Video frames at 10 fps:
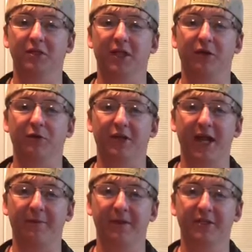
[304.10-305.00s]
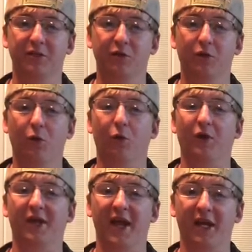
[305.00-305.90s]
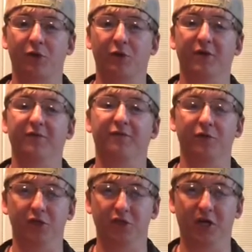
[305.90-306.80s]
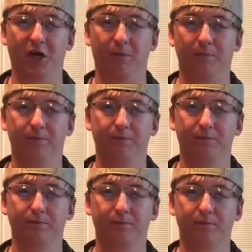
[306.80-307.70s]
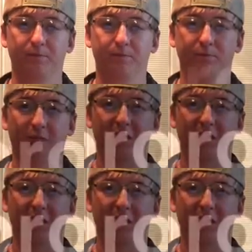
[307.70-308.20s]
they were damaged or inadequate for the job. Thank